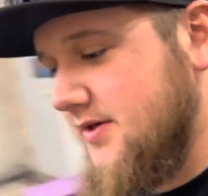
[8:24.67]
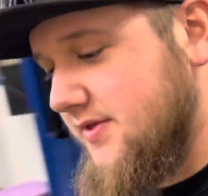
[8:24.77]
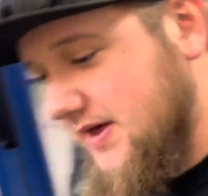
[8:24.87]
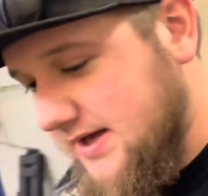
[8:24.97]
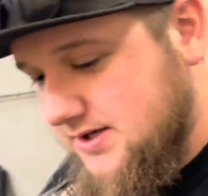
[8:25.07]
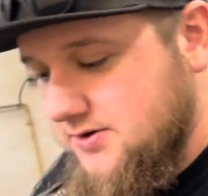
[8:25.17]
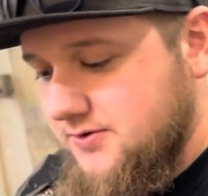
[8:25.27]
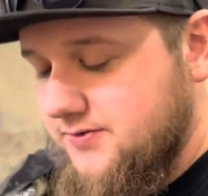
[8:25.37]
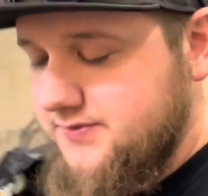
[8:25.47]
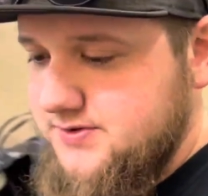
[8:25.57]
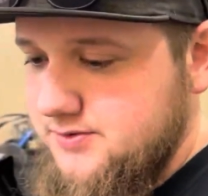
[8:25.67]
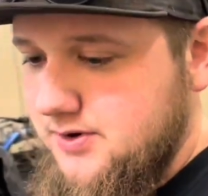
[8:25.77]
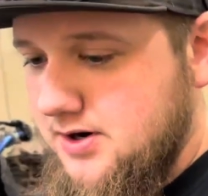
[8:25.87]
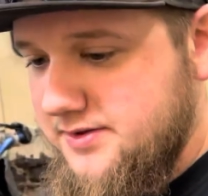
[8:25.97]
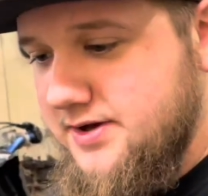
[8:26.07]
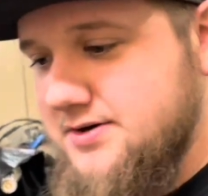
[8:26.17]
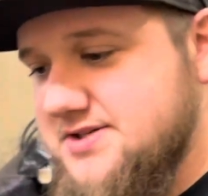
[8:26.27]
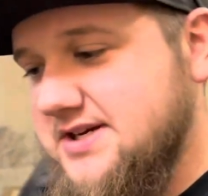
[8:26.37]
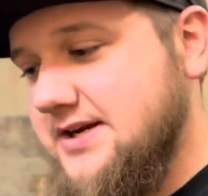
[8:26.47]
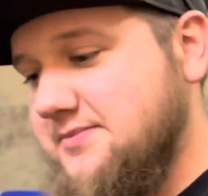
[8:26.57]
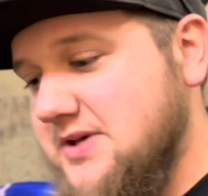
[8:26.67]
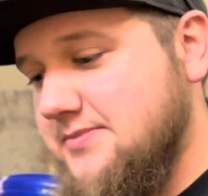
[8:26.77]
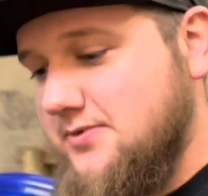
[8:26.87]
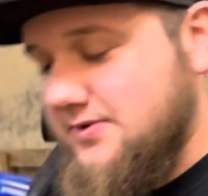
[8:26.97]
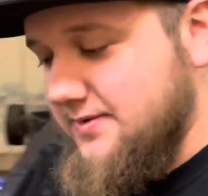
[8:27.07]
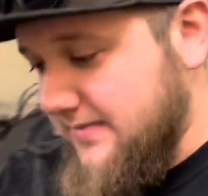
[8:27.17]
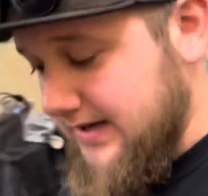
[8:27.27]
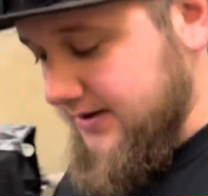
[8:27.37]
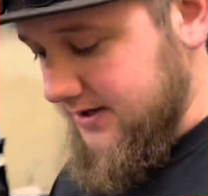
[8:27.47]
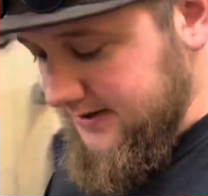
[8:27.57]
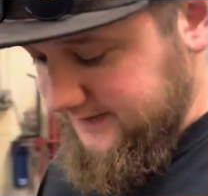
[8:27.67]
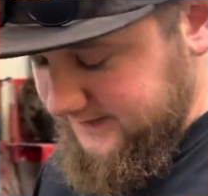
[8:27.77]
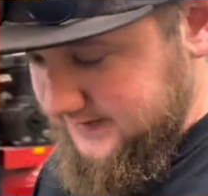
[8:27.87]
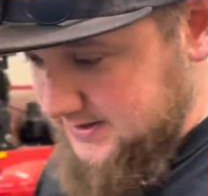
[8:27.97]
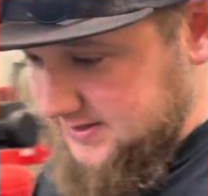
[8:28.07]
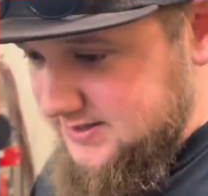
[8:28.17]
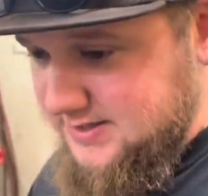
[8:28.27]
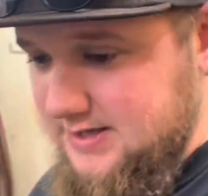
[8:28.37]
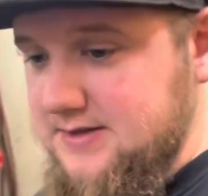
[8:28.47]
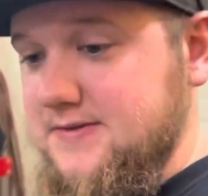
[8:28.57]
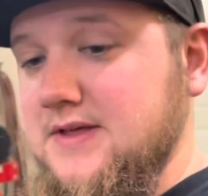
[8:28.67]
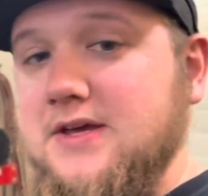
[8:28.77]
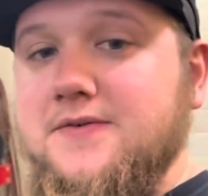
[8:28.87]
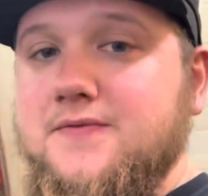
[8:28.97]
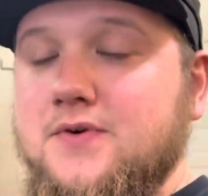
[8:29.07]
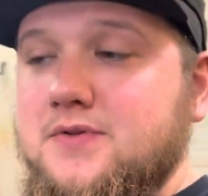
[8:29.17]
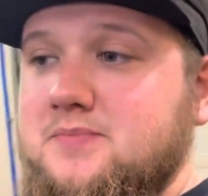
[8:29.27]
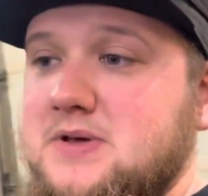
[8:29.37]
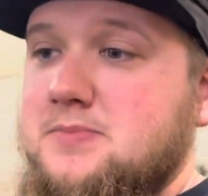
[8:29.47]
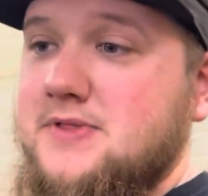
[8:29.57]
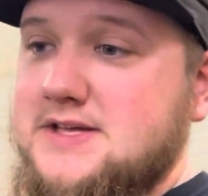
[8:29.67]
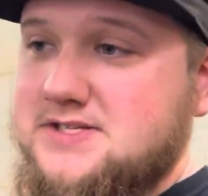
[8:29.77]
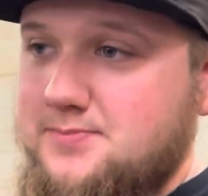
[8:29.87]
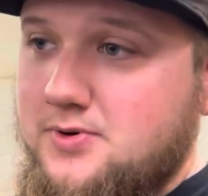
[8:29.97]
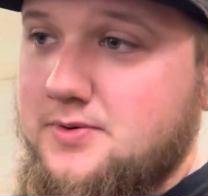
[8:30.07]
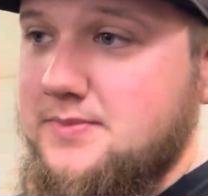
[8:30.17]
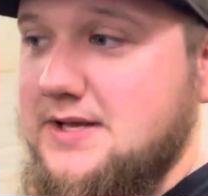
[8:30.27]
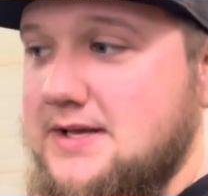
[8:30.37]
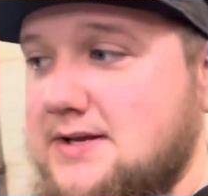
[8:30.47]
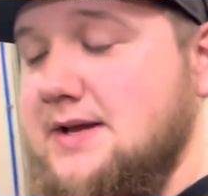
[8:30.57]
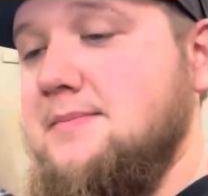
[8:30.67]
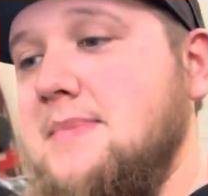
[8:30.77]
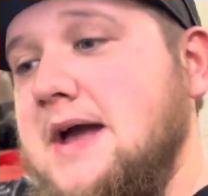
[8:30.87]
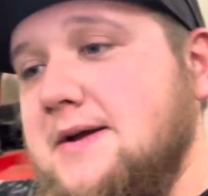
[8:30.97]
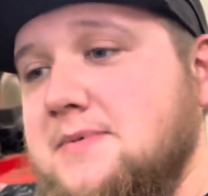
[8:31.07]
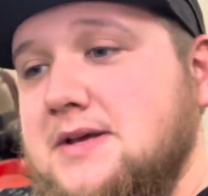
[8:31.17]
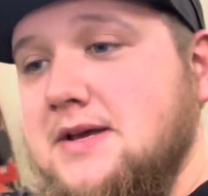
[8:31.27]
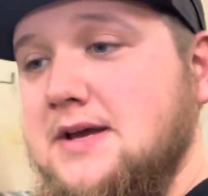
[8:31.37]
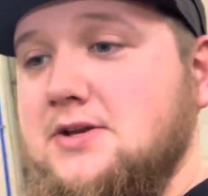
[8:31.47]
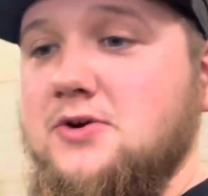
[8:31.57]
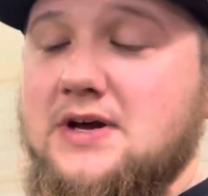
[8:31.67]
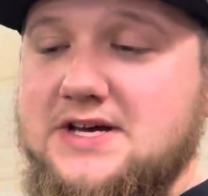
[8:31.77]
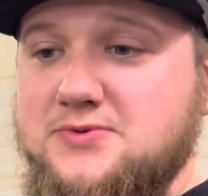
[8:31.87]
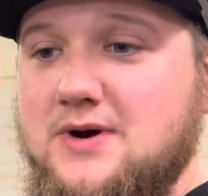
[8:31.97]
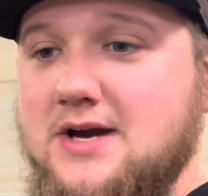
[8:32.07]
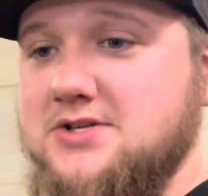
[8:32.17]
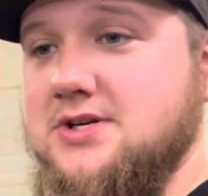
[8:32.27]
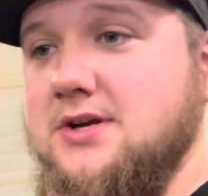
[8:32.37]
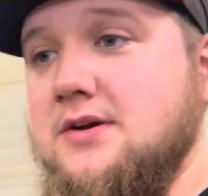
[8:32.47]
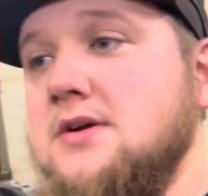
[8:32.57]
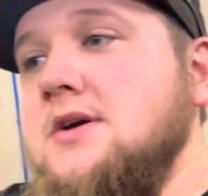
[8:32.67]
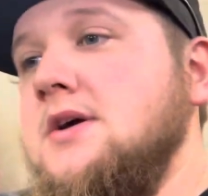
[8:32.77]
thank you to all the understanding people in my life, and thank you for the people that support me and back me, and you guys watching.